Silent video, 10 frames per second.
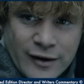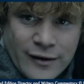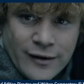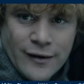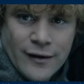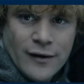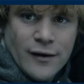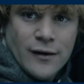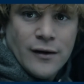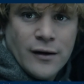into film
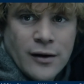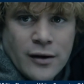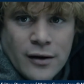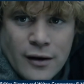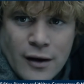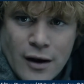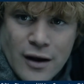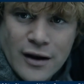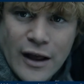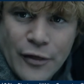two, that
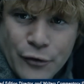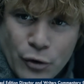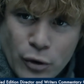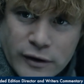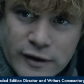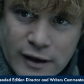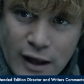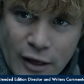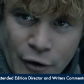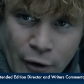decision was made
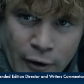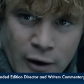very early on.